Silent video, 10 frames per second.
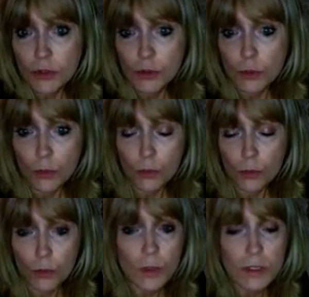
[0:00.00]
to
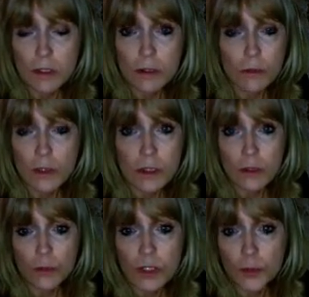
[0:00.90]

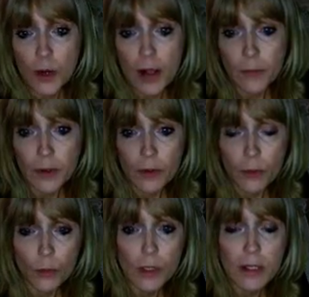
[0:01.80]
what's the problem here,
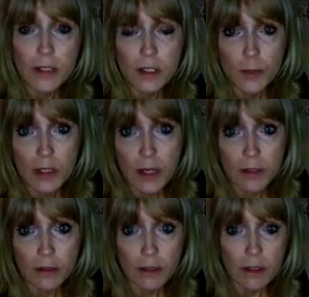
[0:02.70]
what needs to be done,